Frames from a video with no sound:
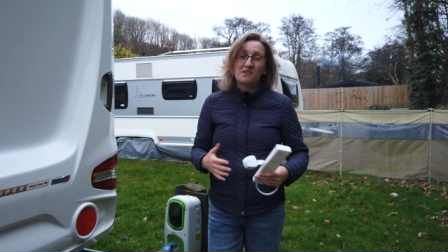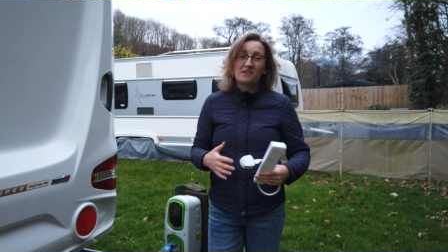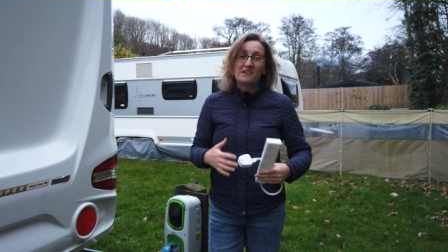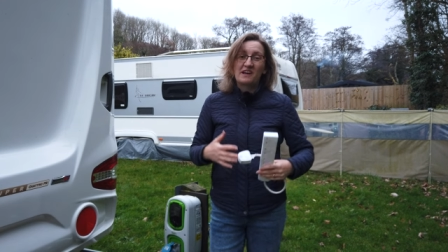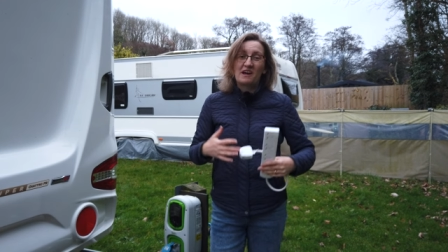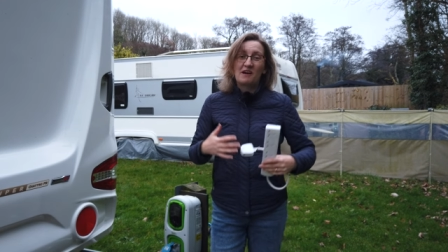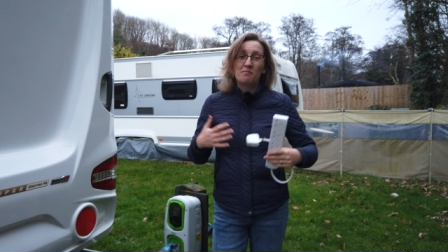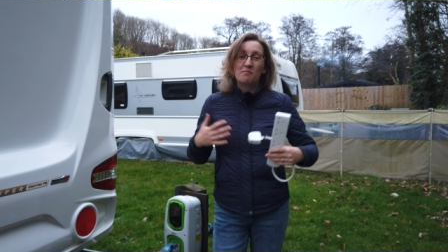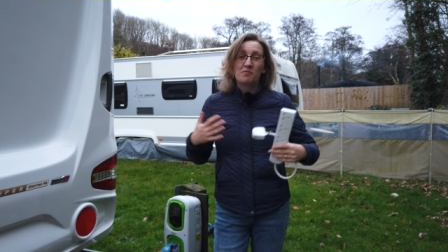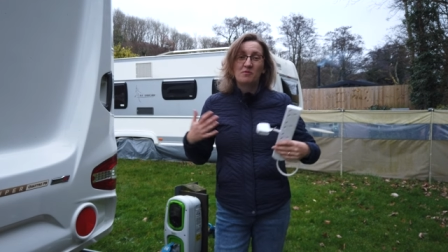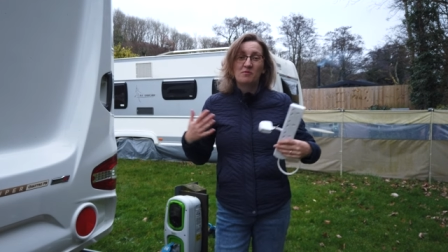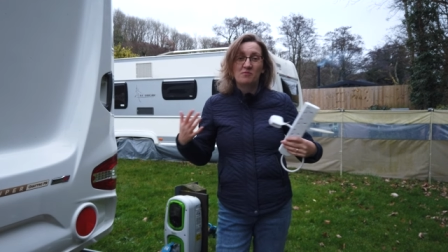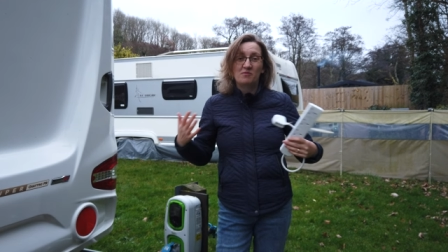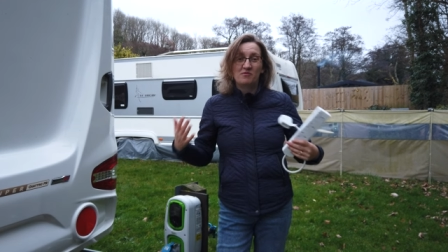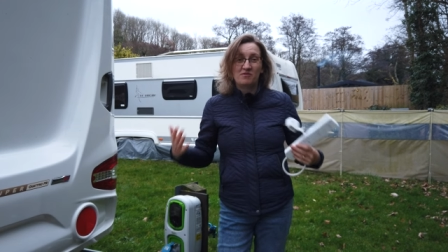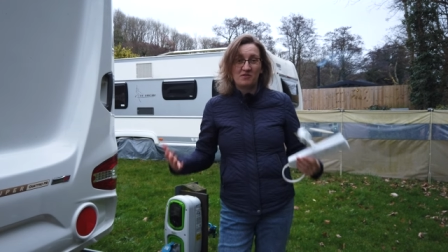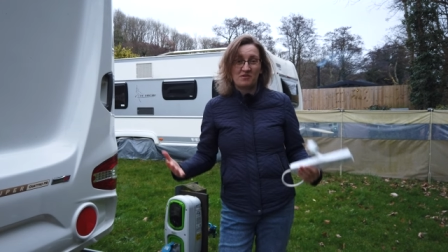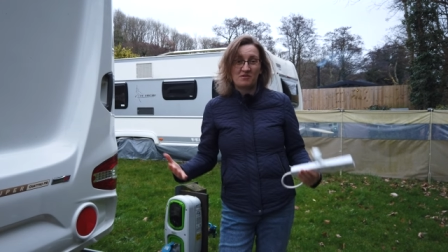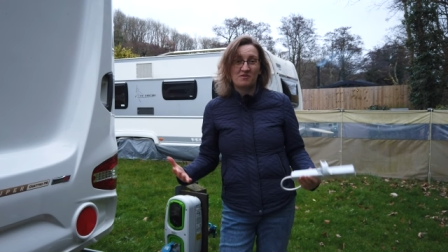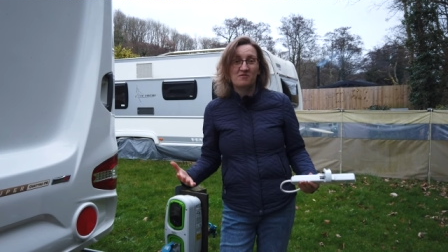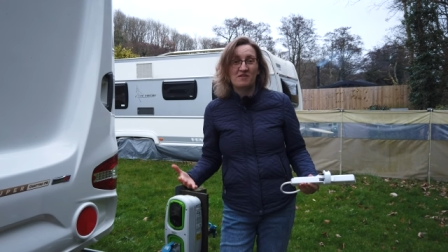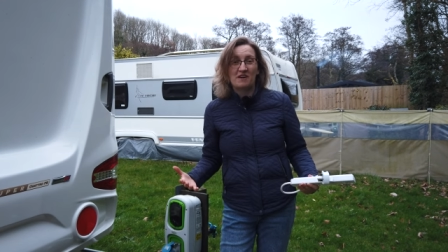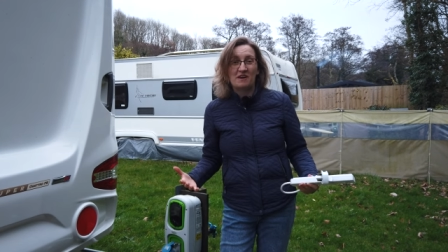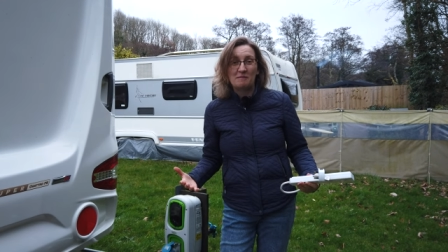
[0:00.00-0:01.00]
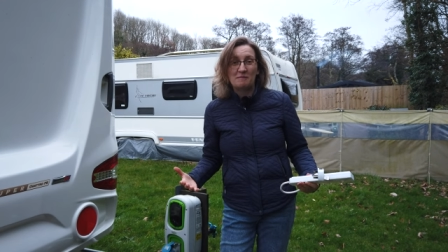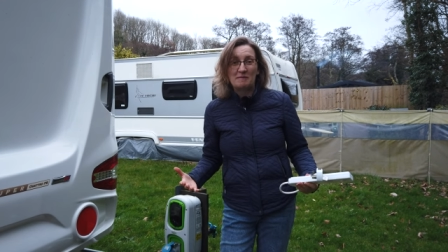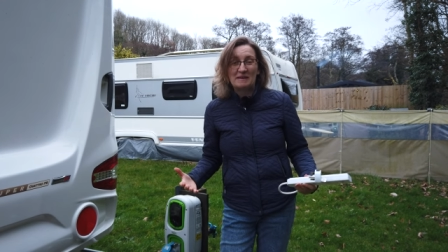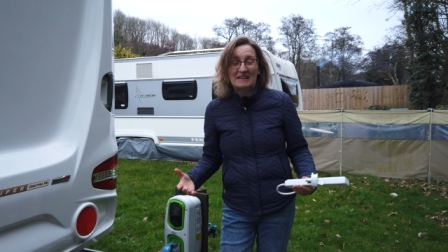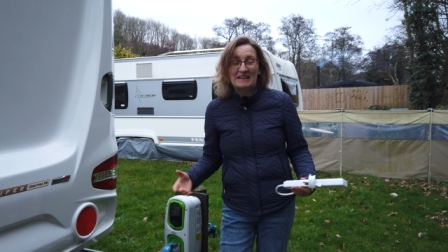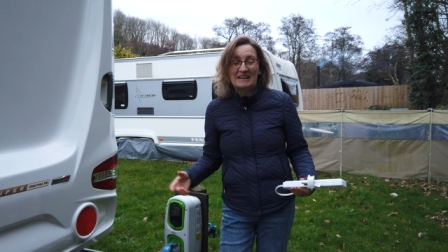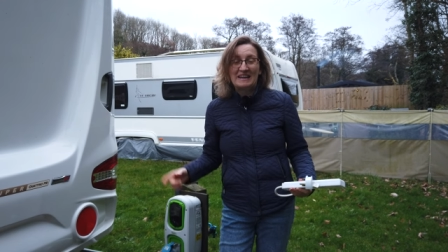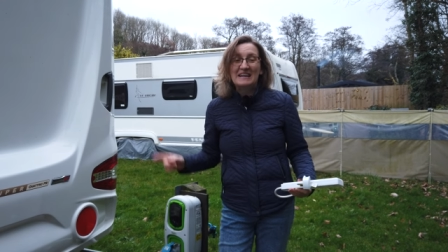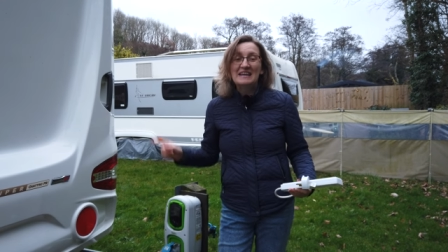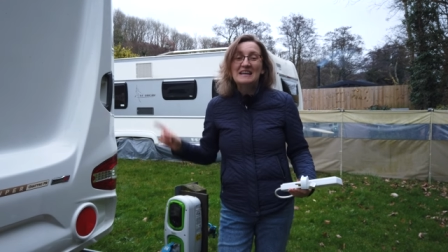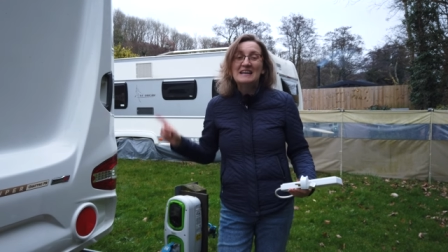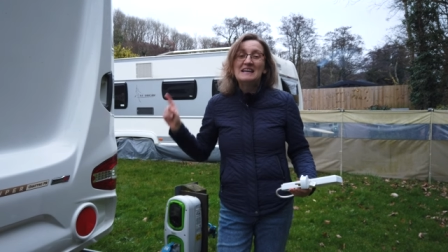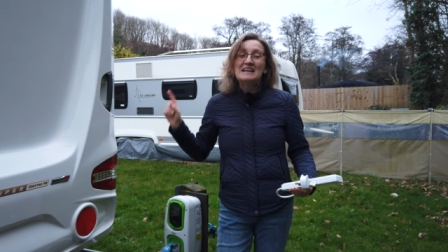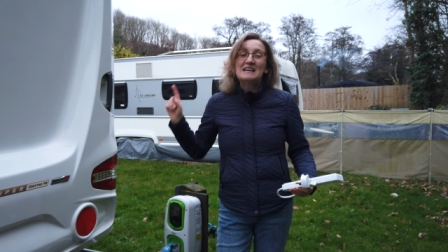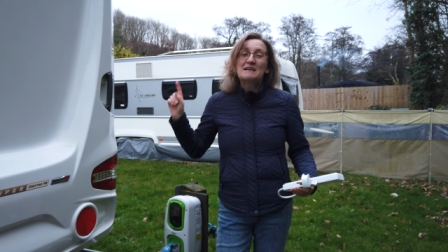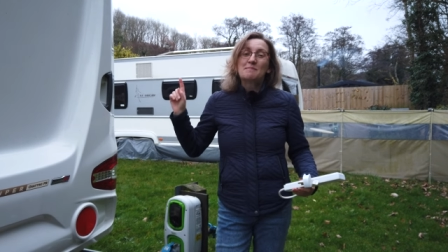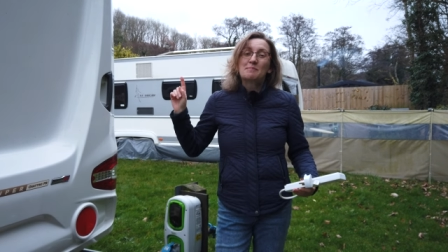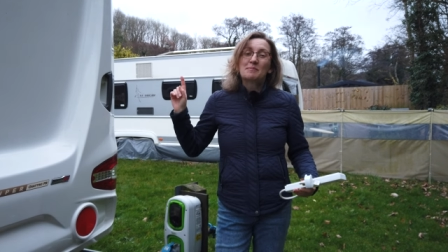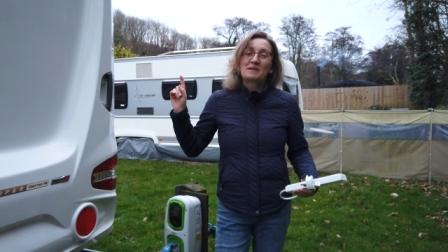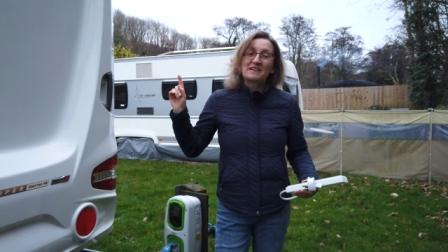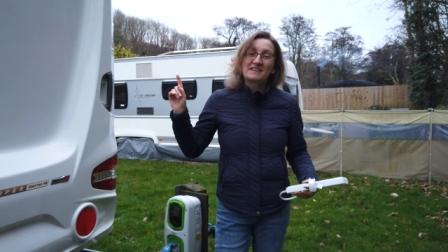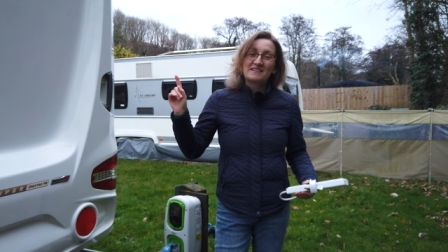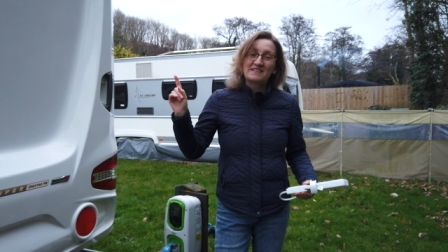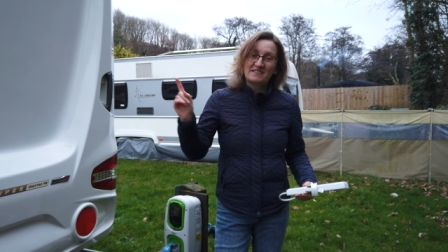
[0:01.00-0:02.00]
are camping with your family,
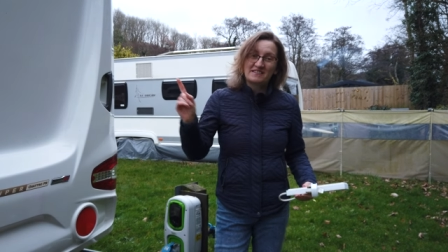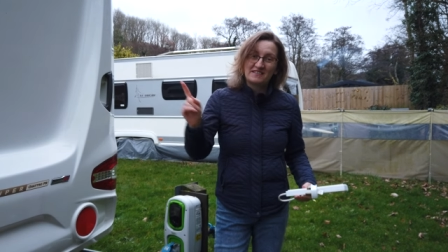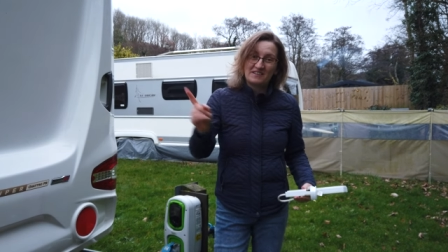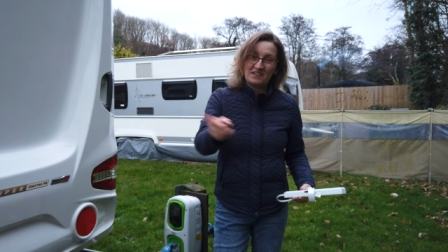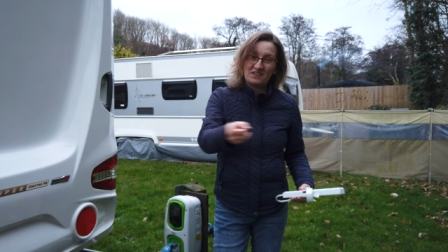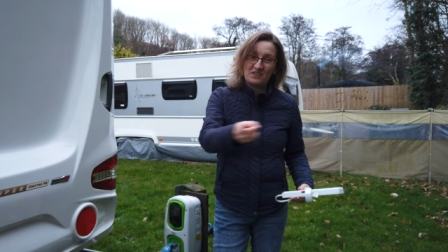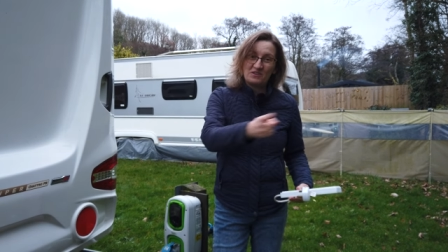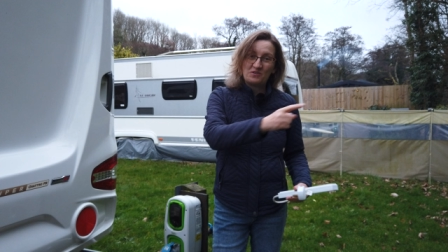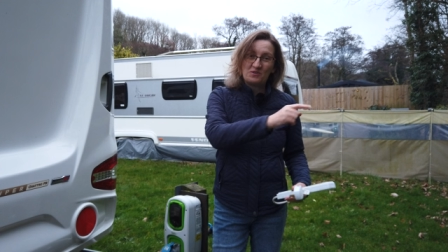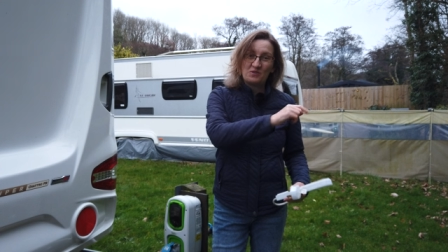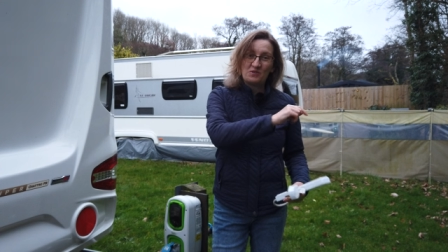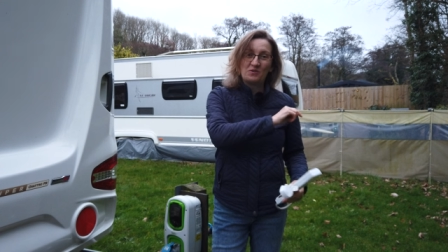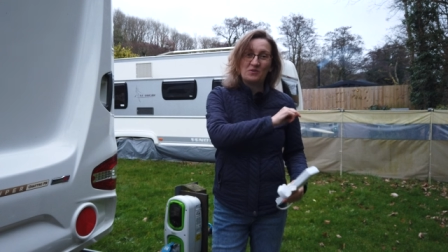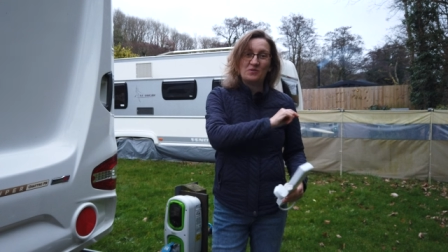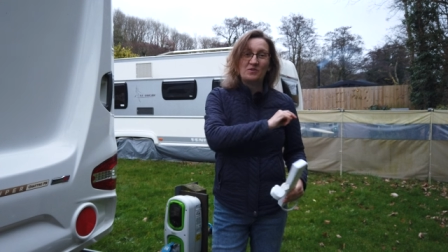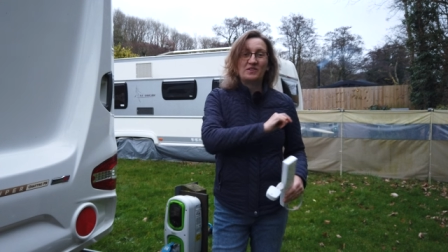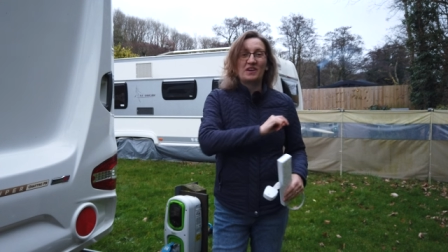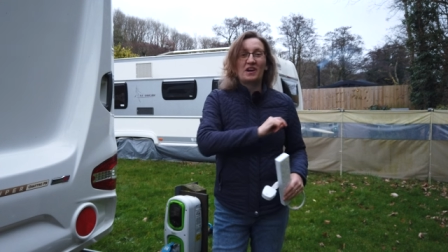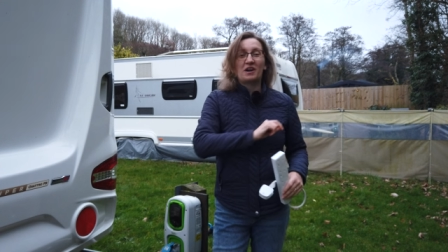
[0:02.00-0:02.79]
please stay tuned.